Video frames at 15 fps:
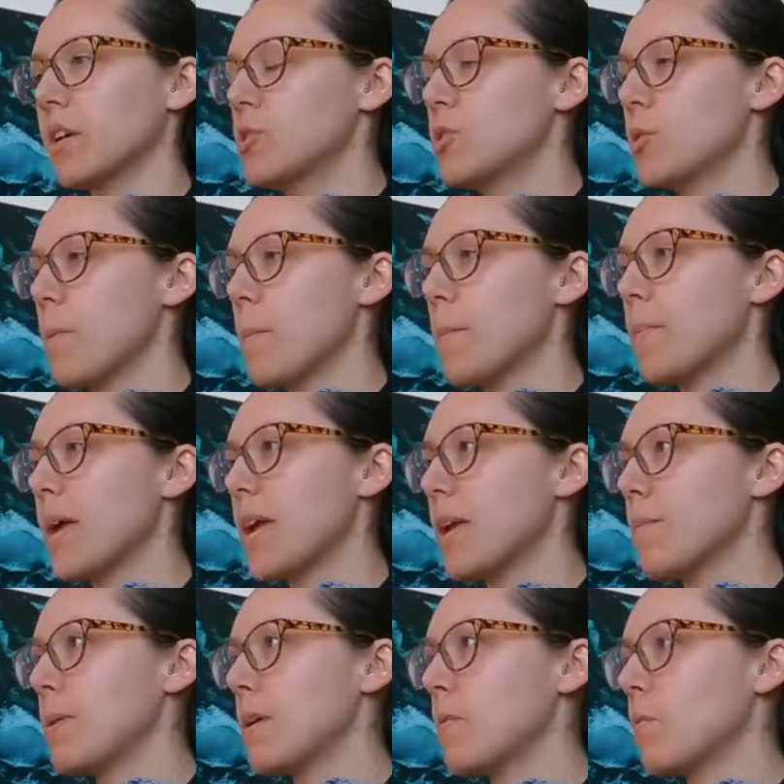So
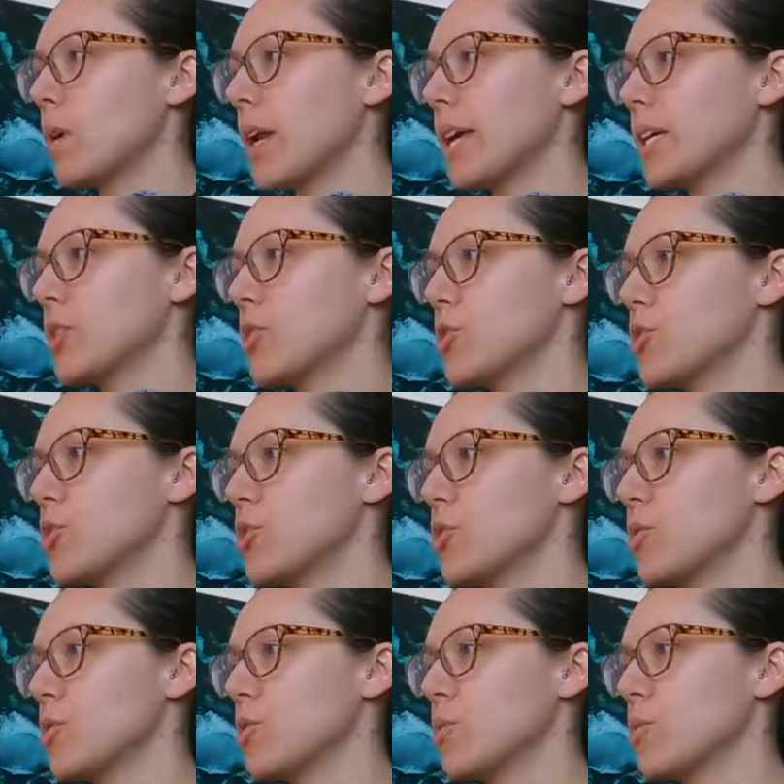maybe what I can
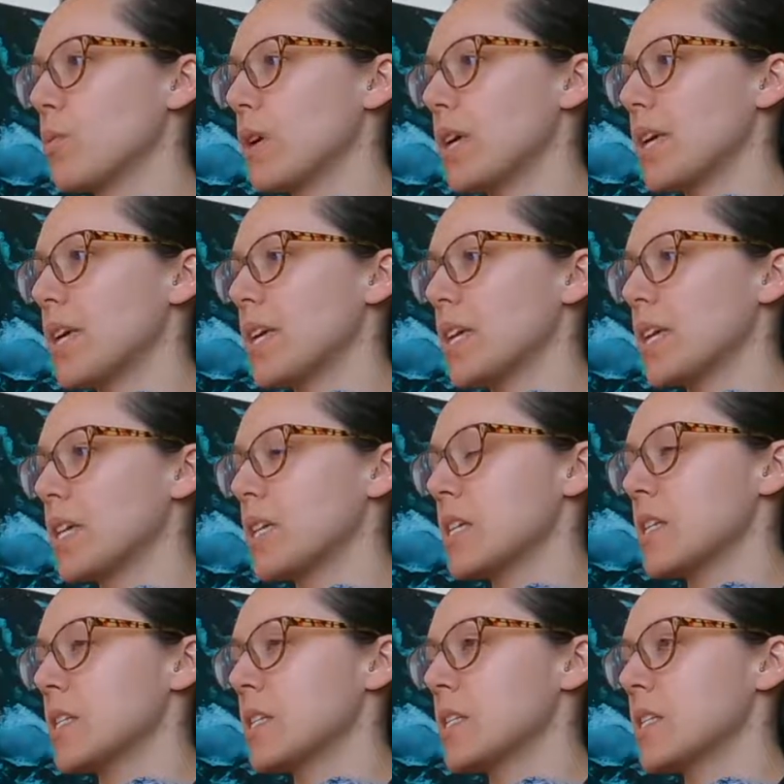do
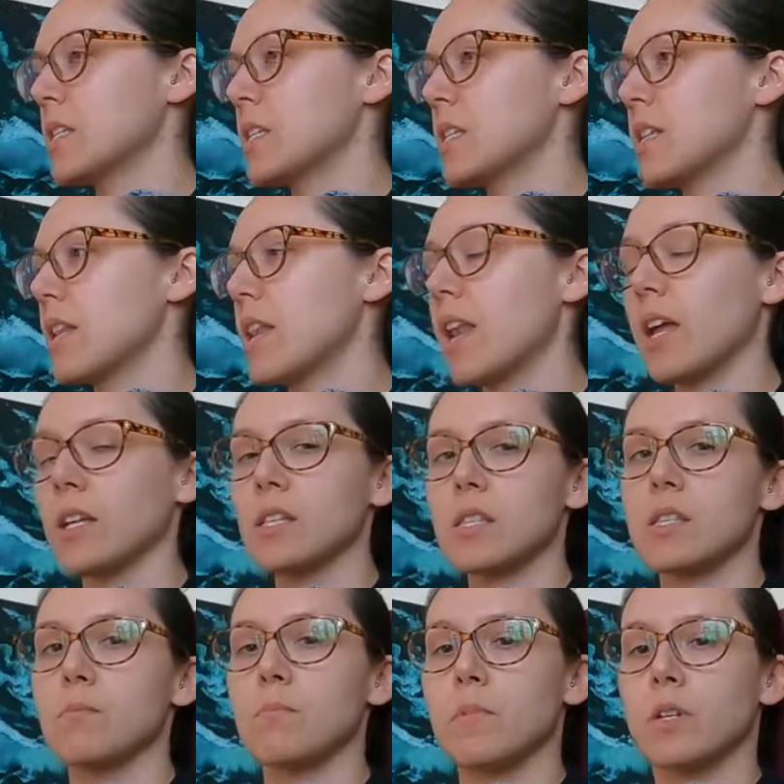is
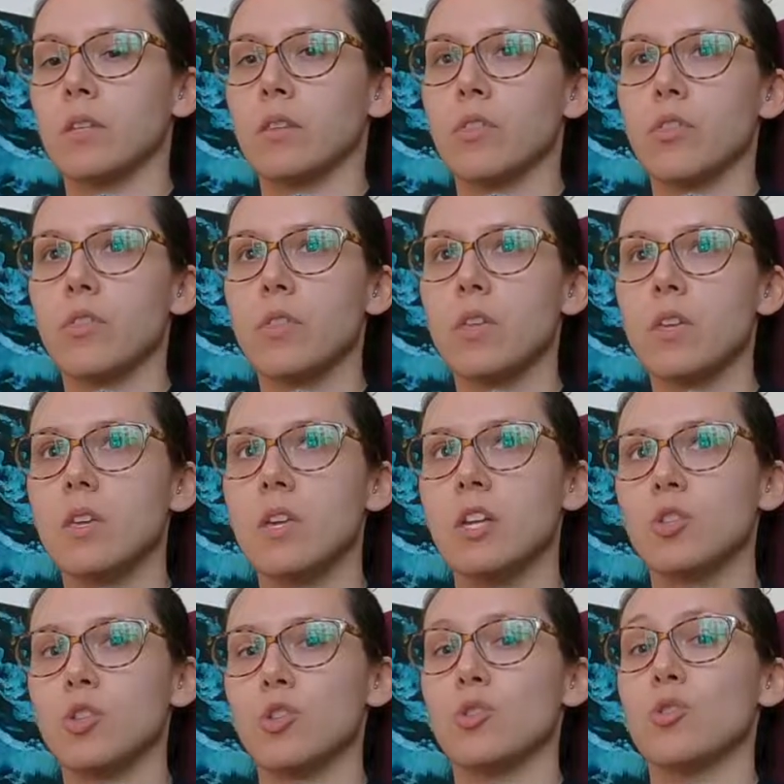next month
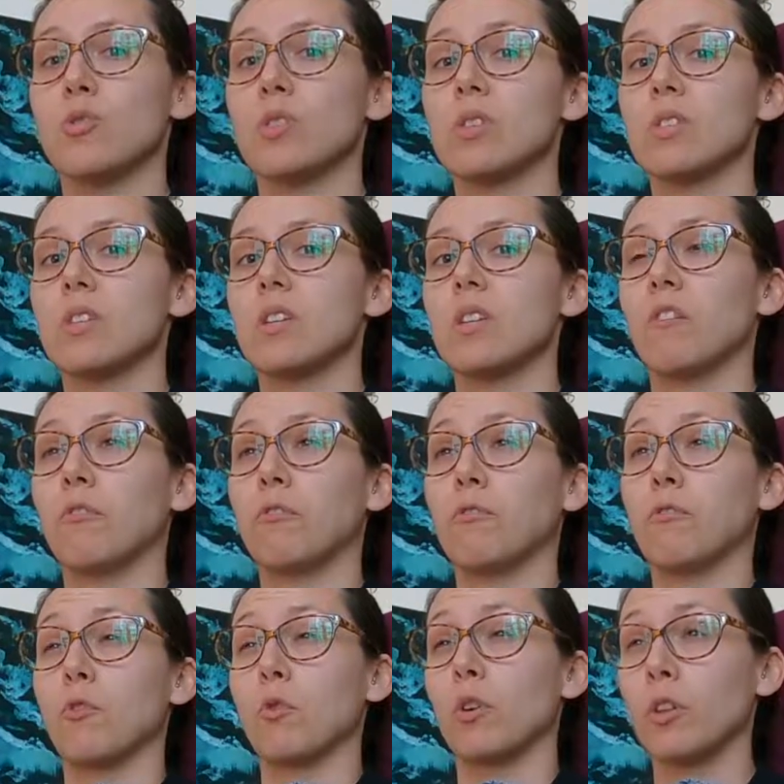introduce a
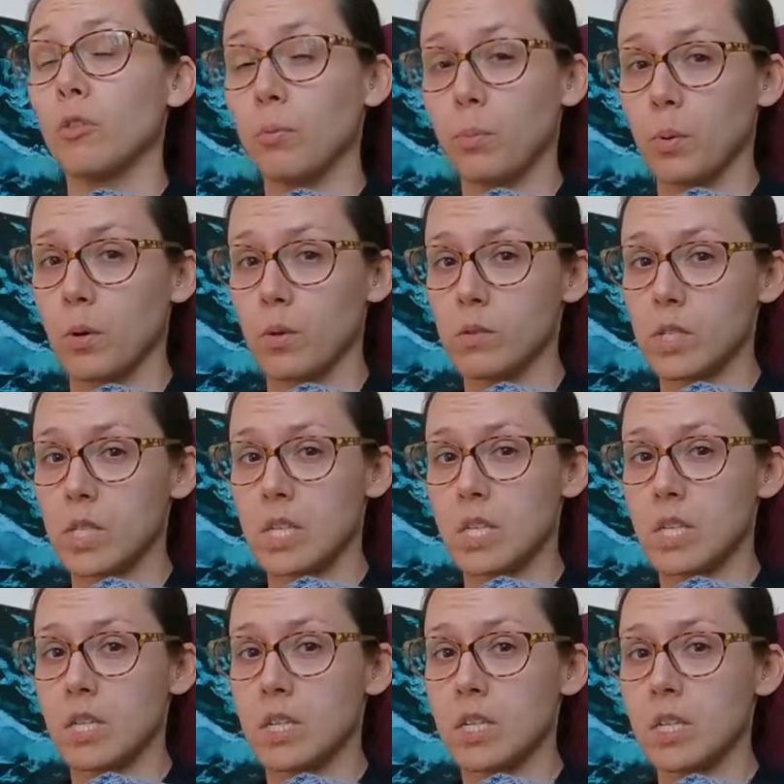4th
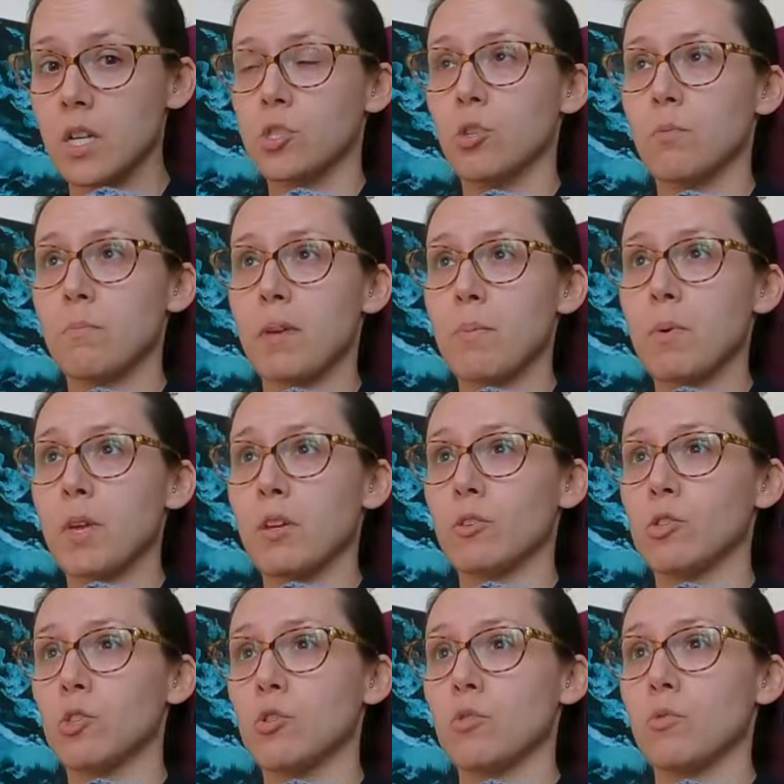protein. So maybe I'll
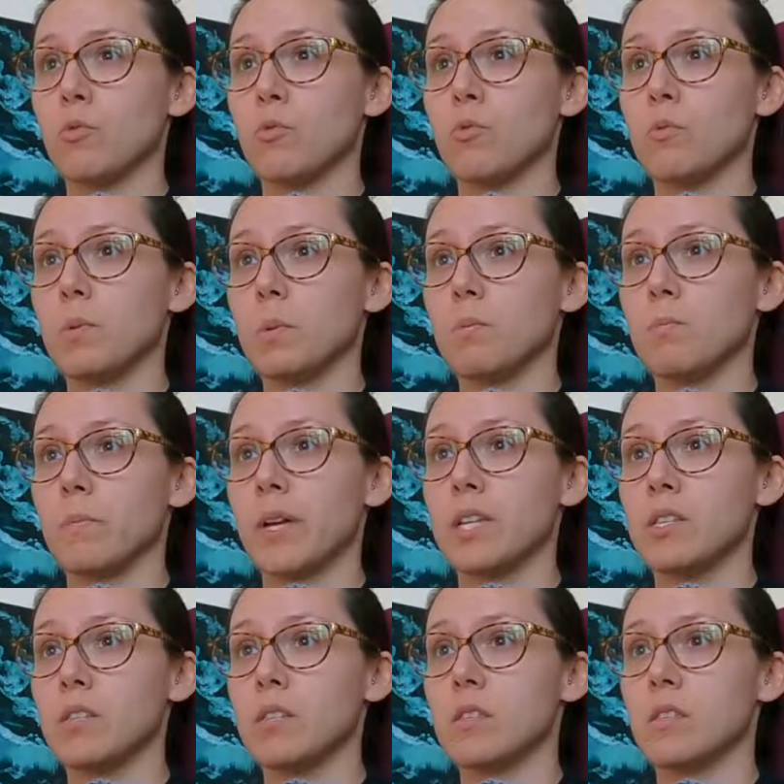do
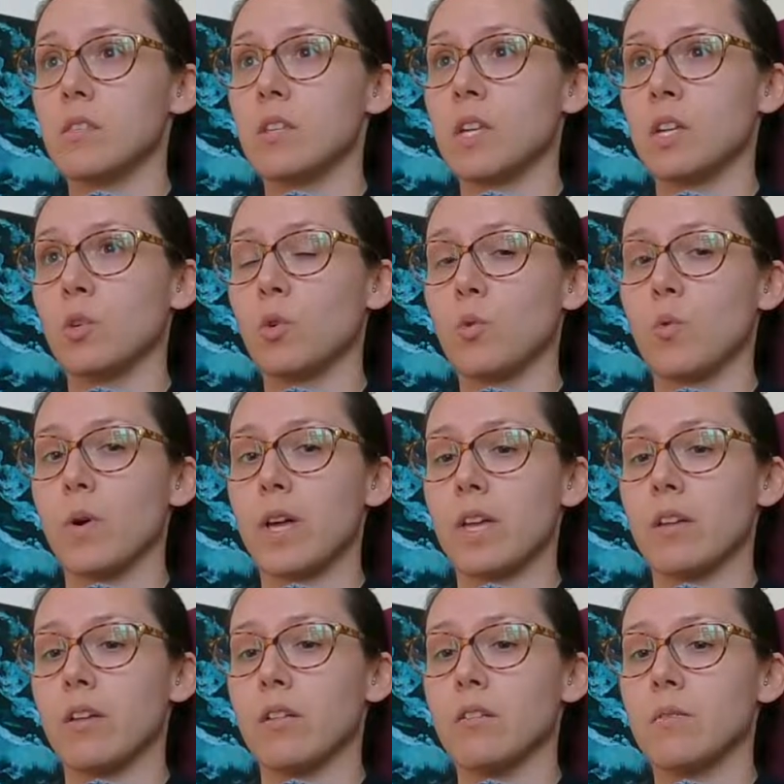mice and
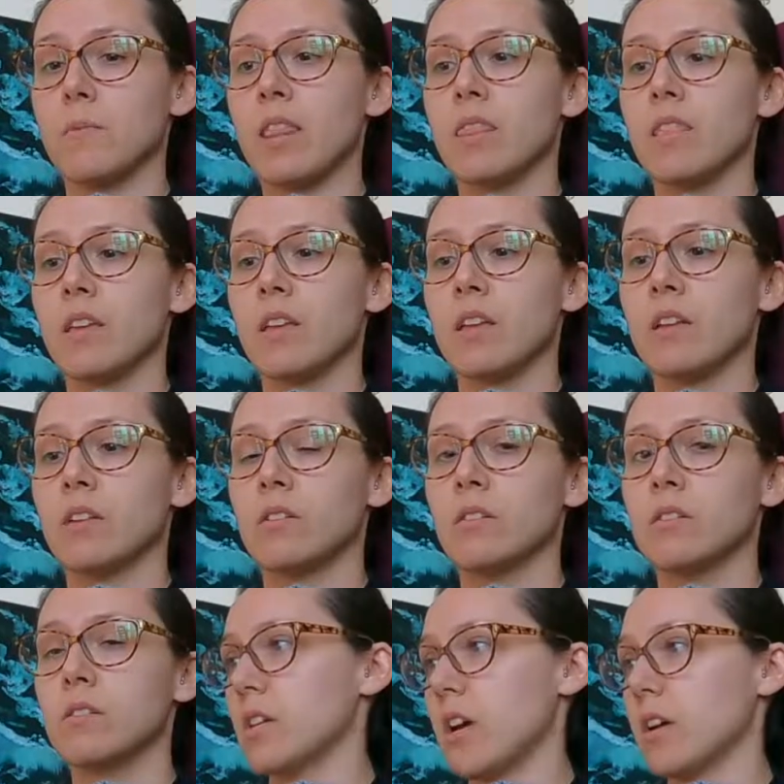quail and
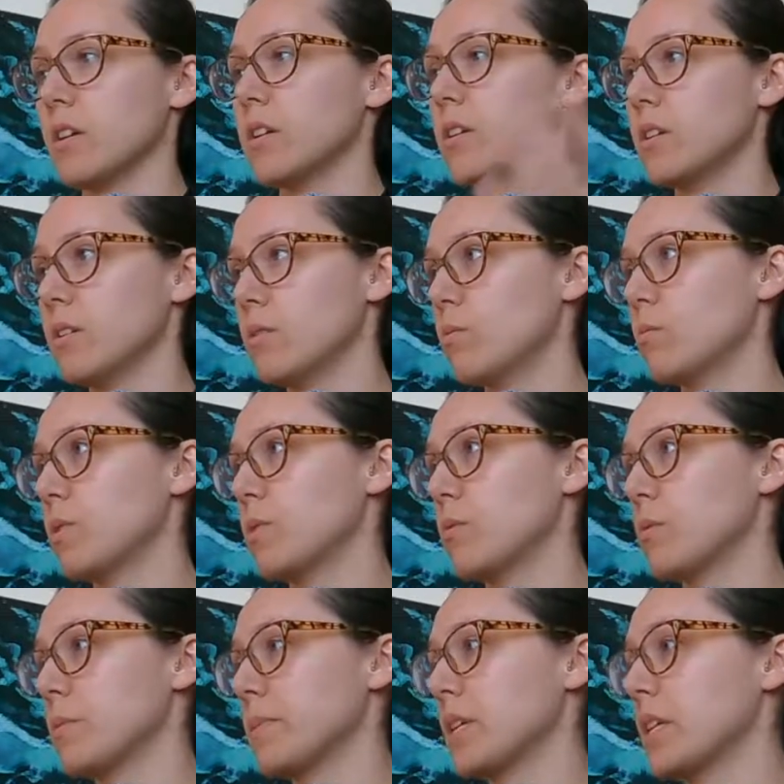then duck with the
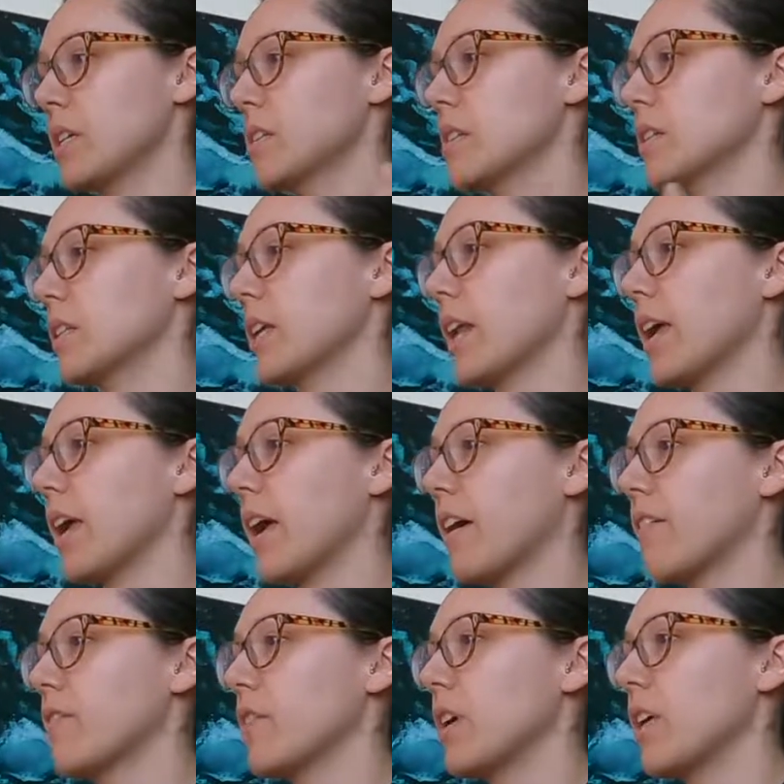remaining duck that I
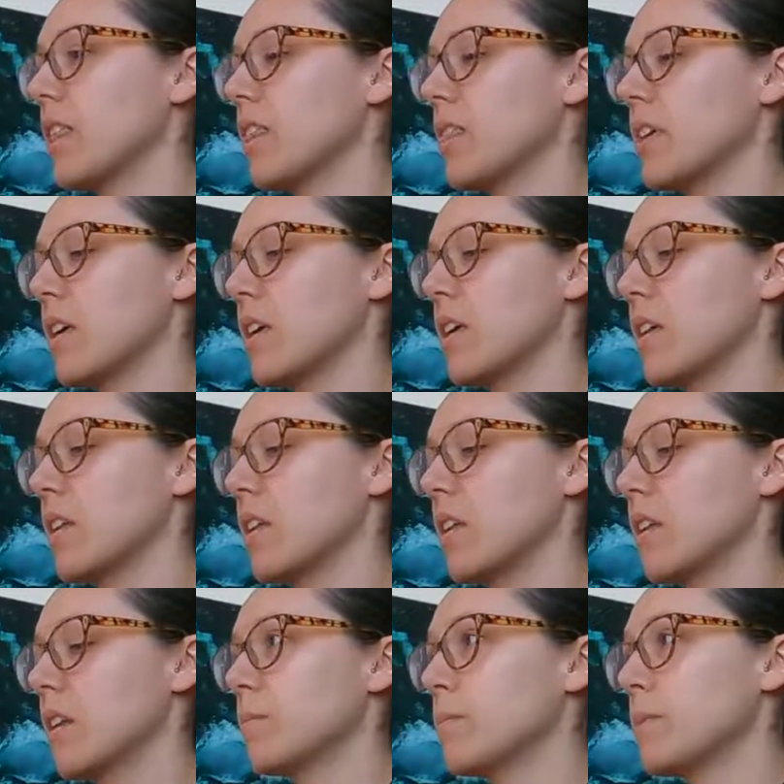have and
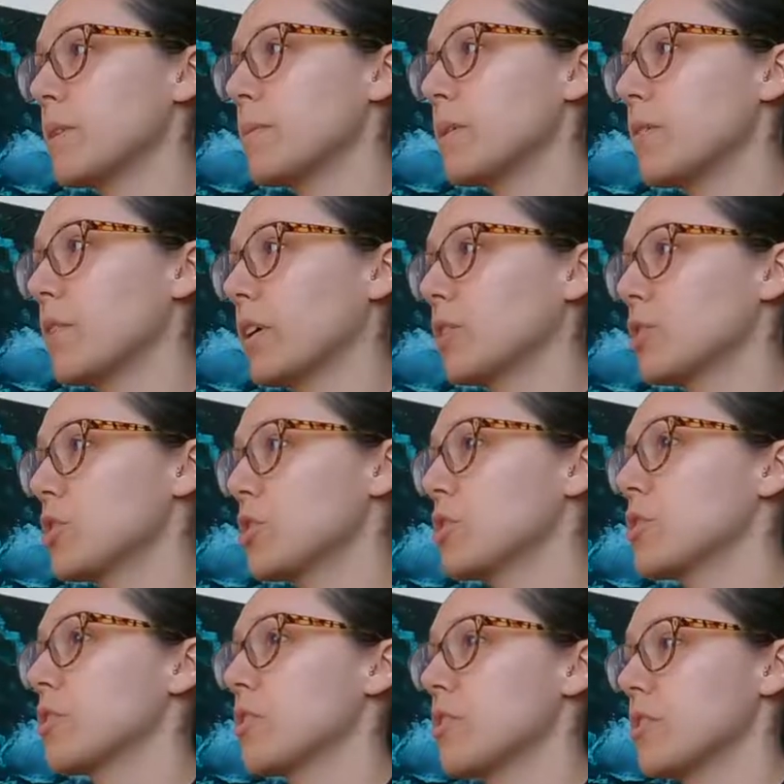then maybe ground
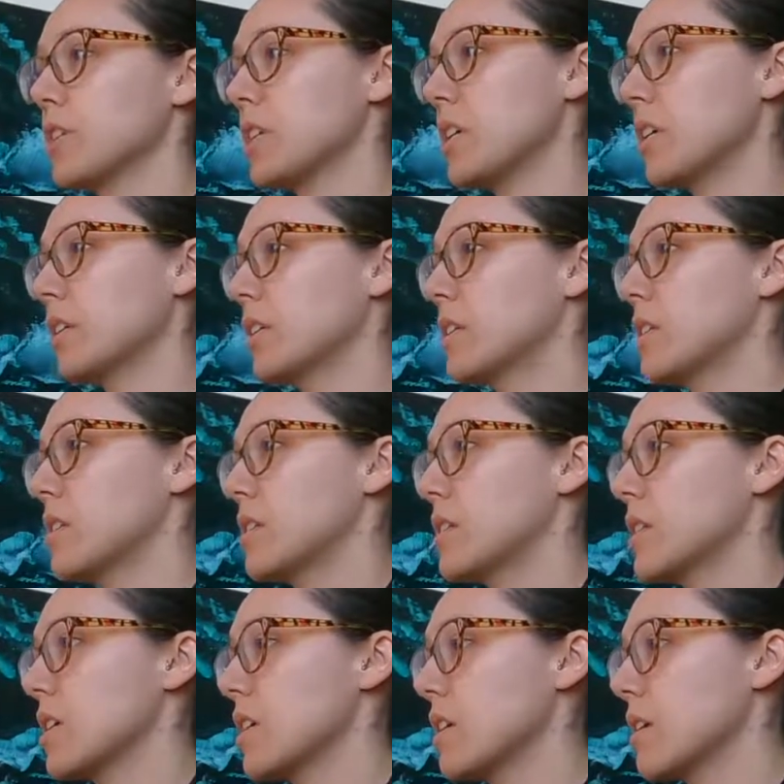turkey. Let's
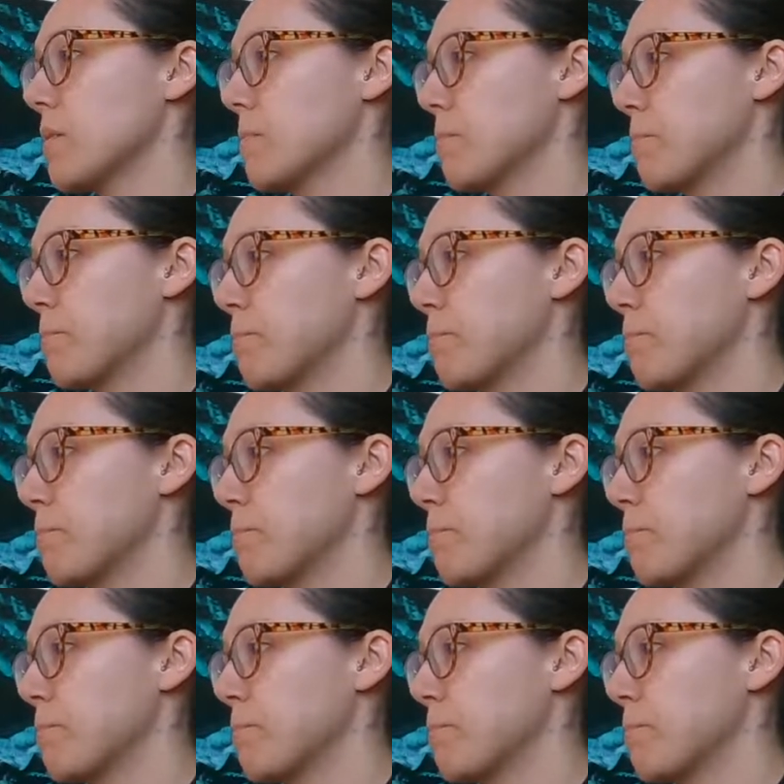see.